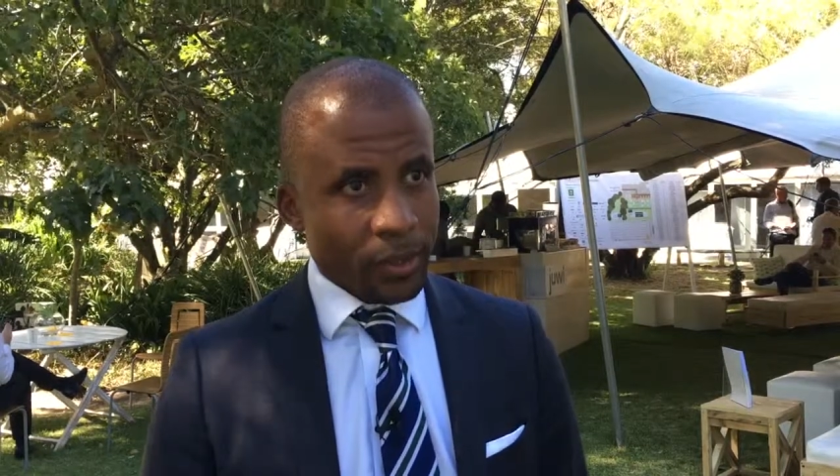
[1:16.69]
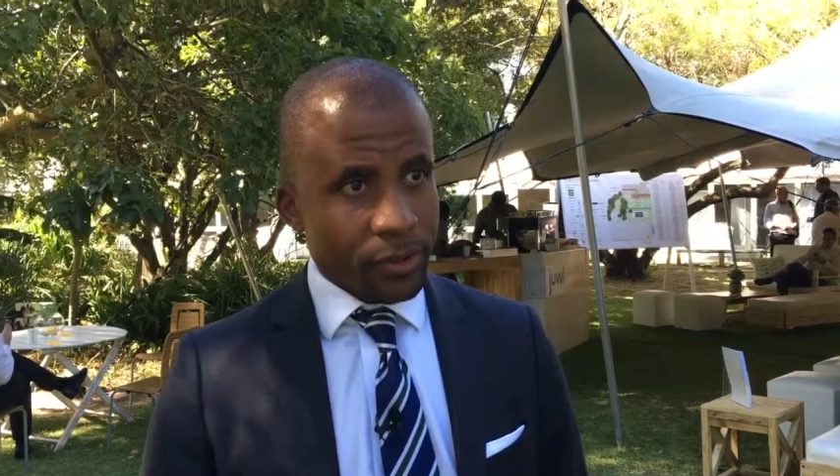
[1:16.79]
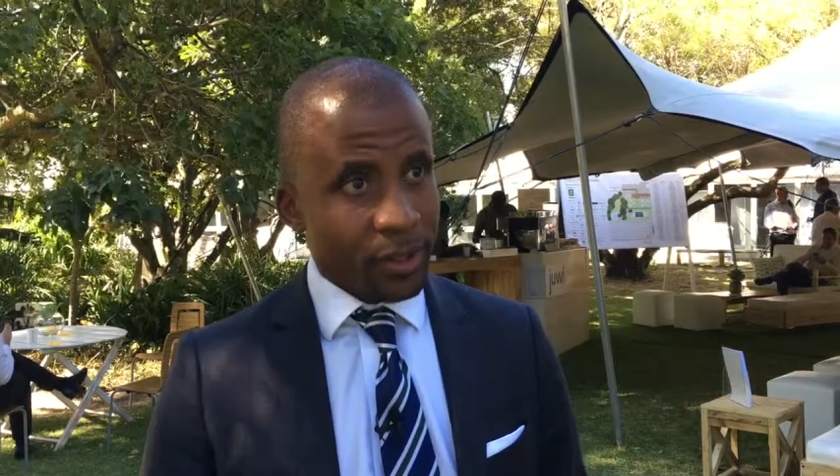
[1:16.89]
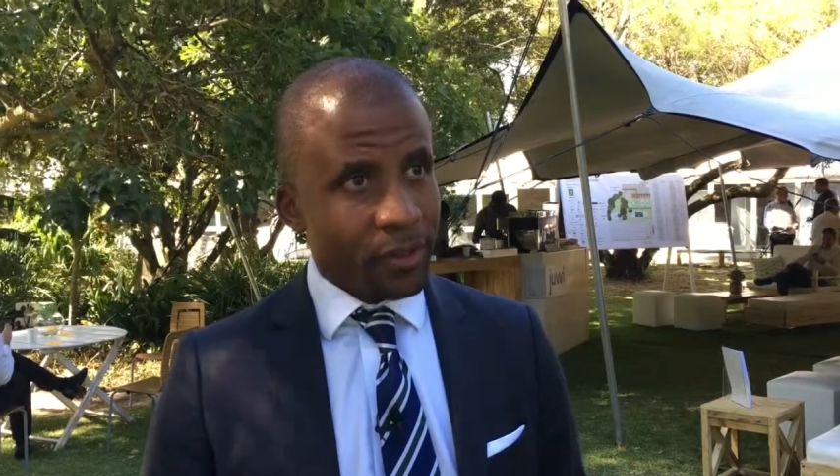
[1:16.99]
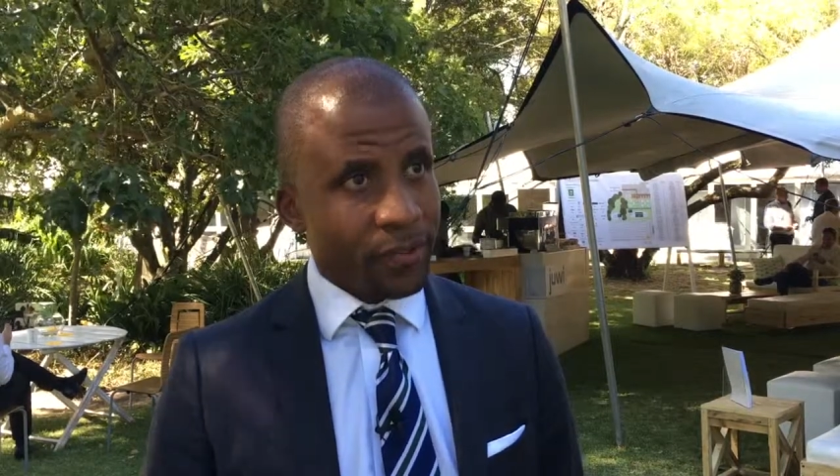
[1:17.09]
a
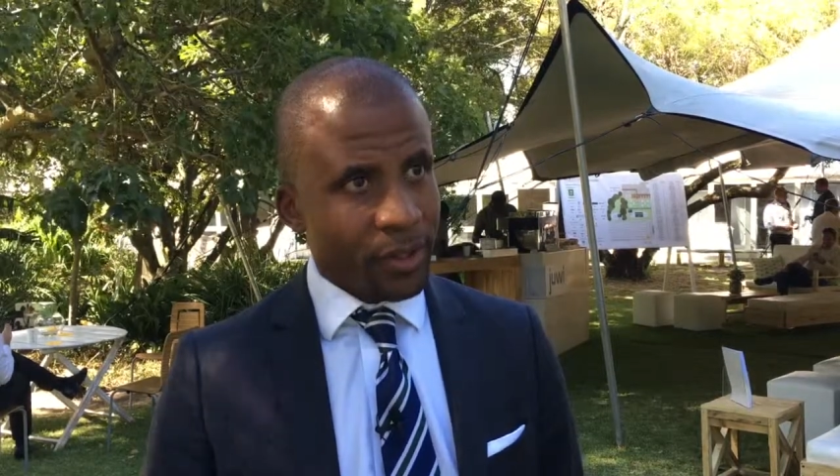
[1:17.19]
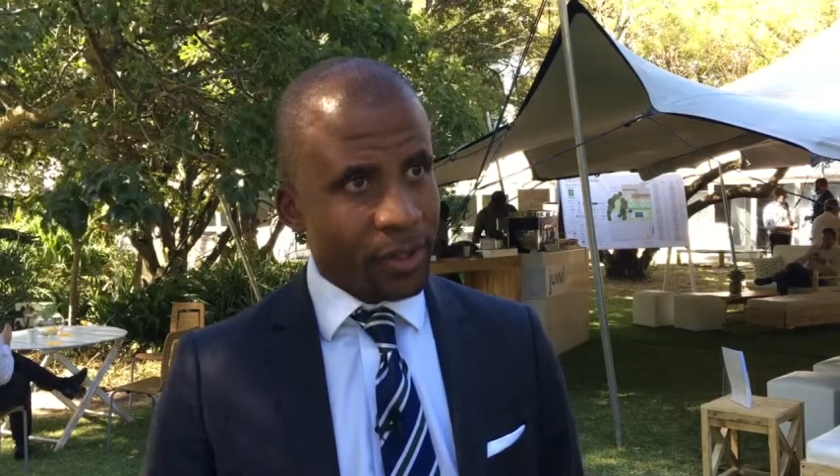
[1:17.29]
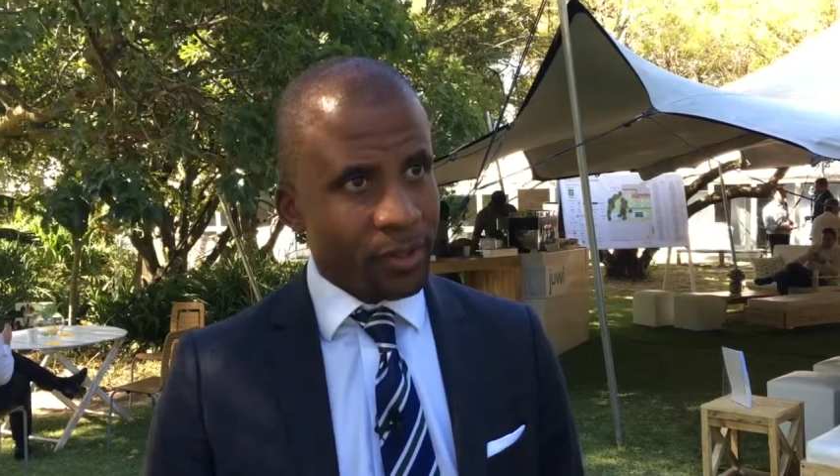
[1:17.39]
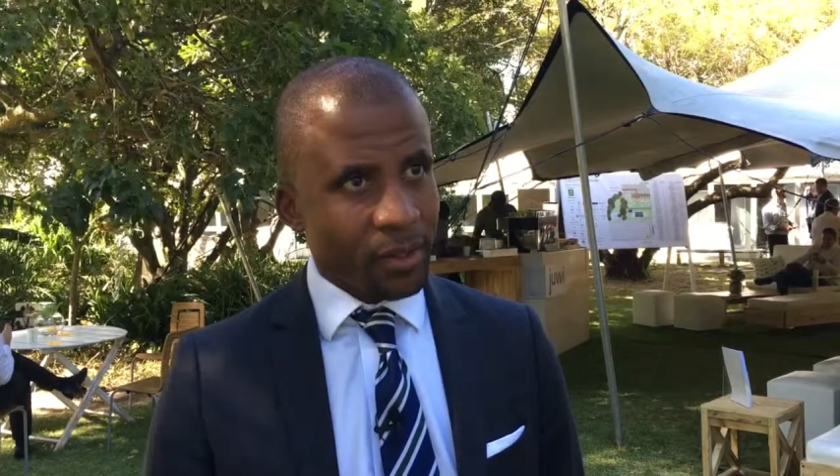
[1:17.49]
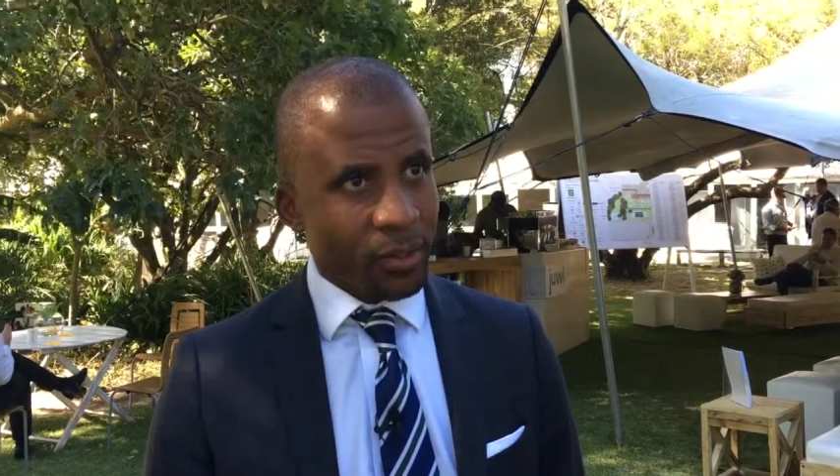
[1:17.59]

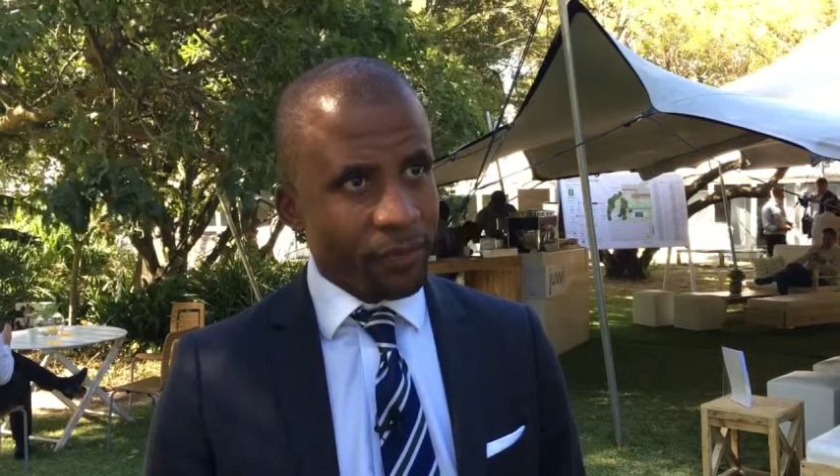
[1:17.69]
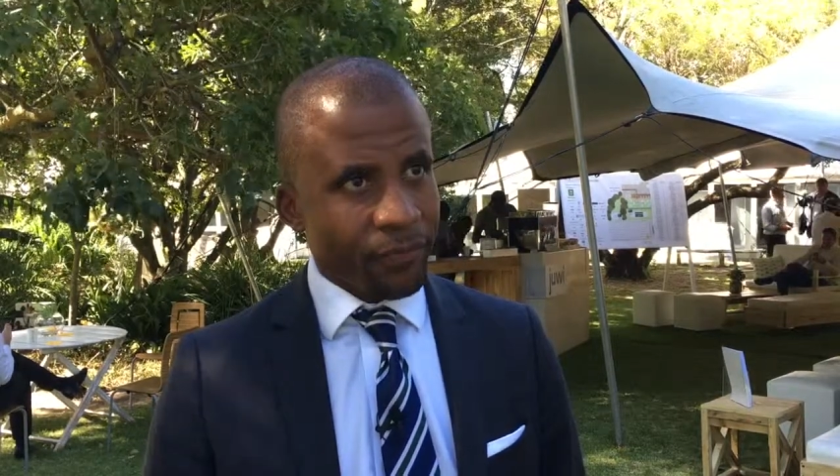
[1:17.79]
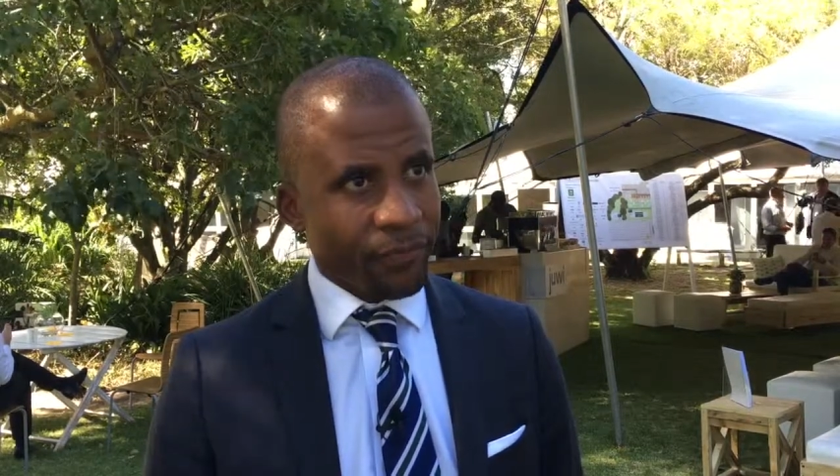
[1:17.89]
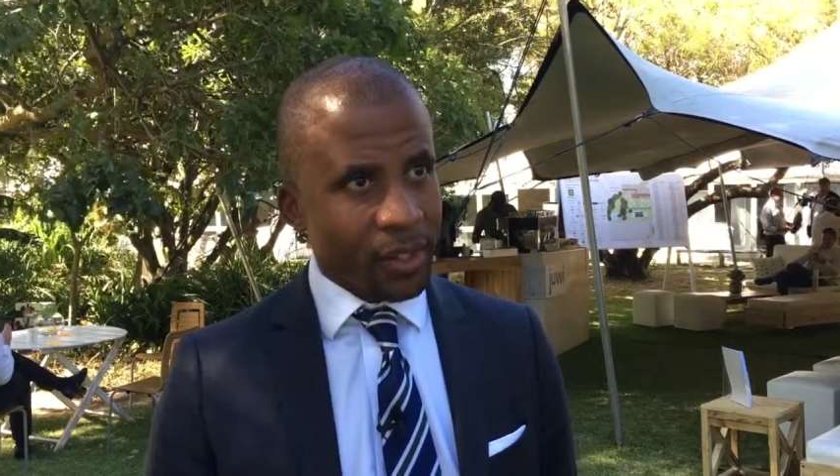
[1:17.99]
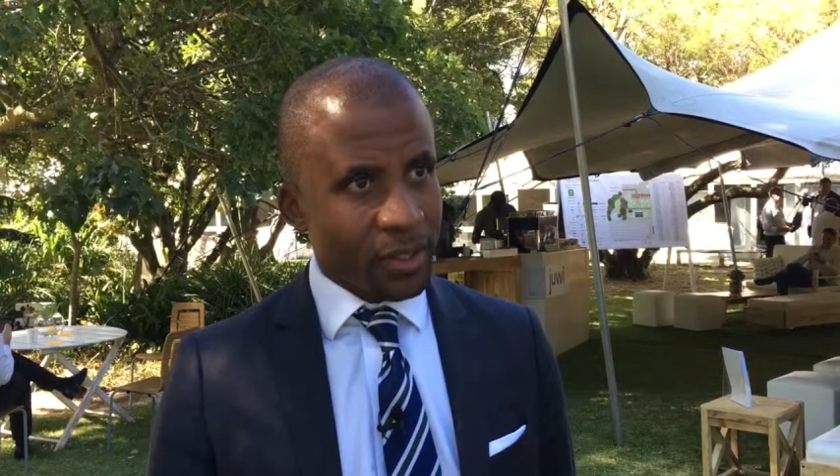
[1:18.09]
significant
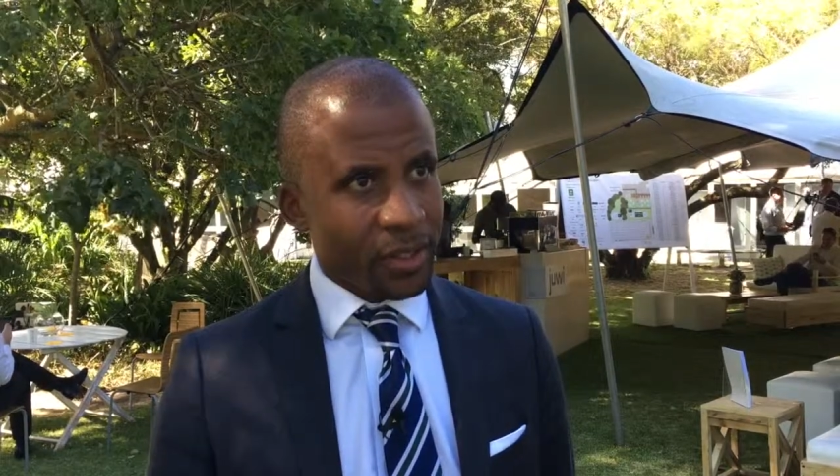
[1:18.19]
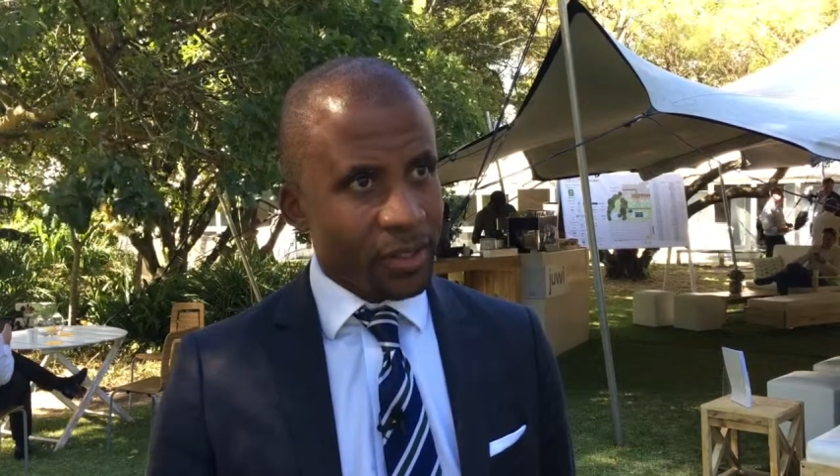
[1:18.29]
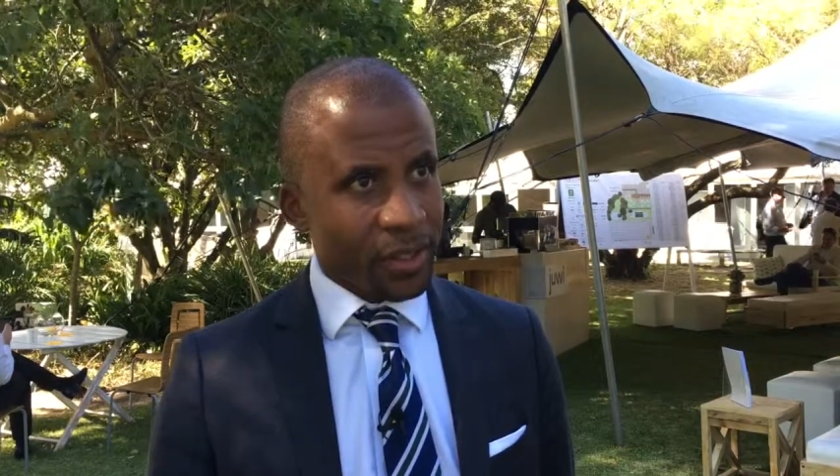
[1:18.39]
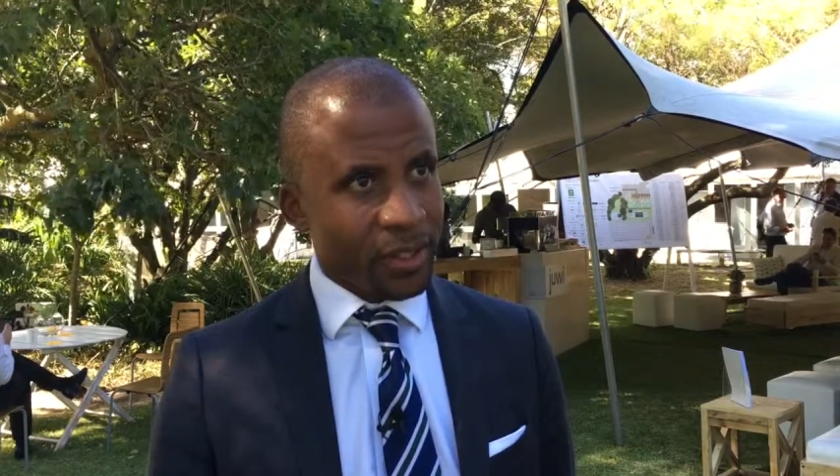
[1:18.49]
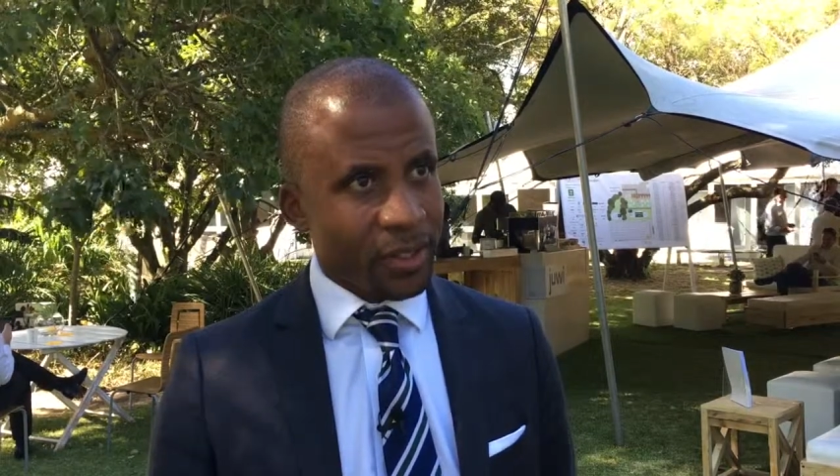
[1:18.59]
funded
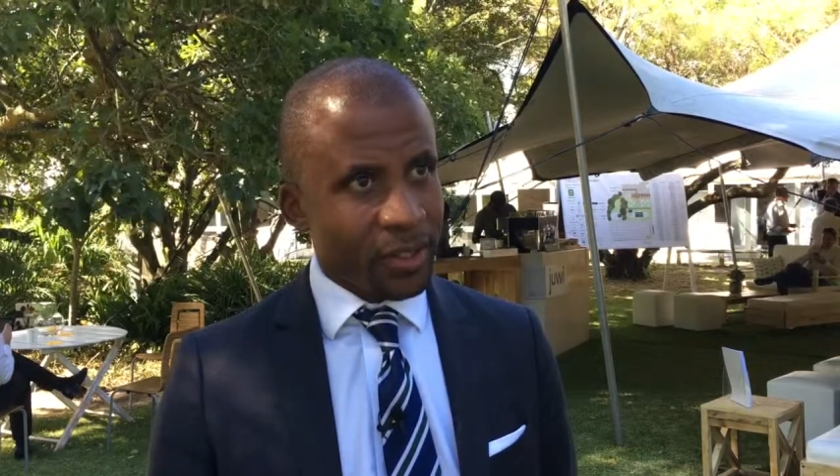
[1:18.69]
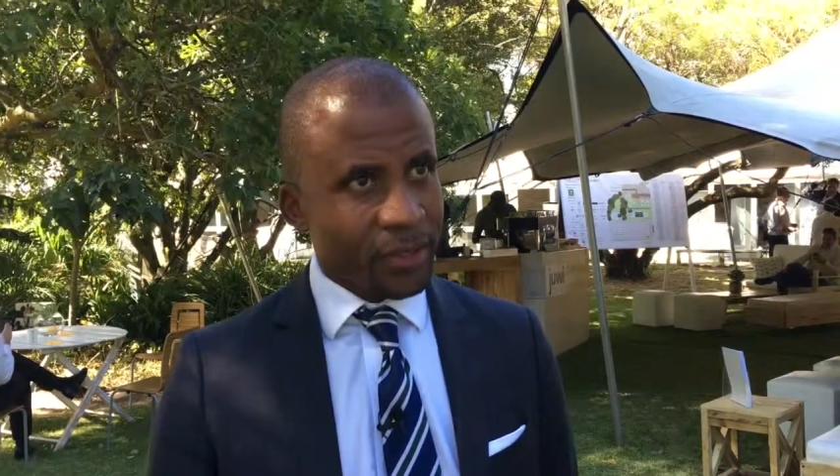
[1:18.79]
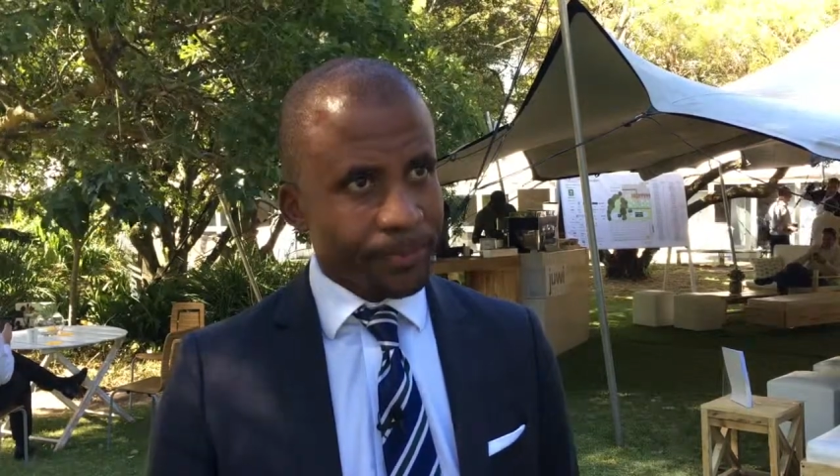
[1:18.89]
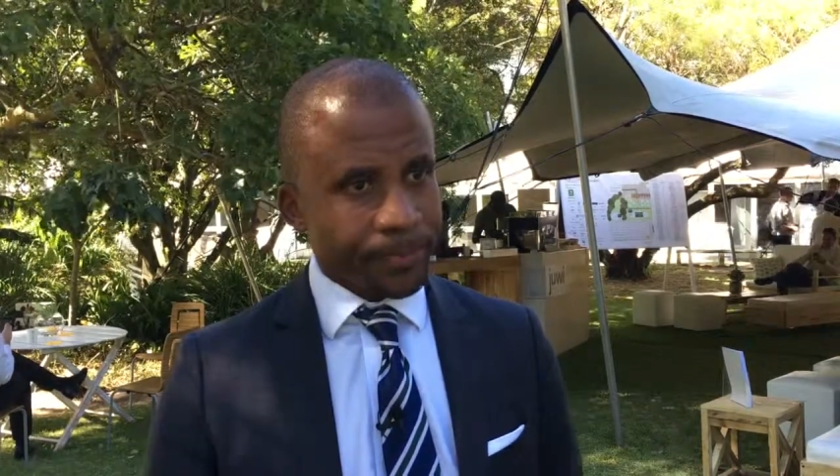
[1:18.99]
internally.